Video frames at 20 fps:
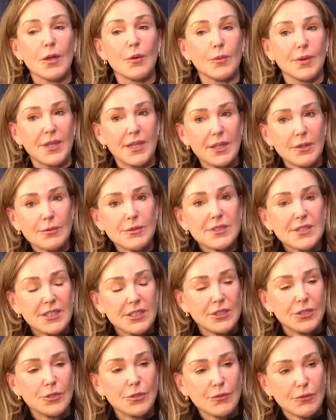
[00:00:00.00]
When he was
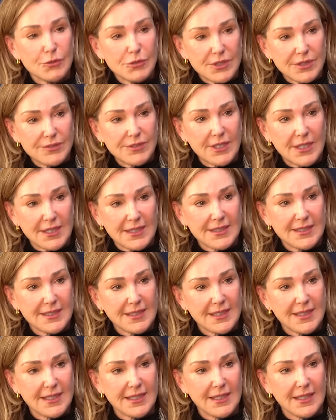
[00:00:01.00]
at University of
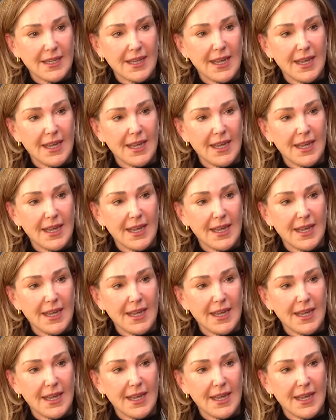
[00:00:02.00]
Tennessee,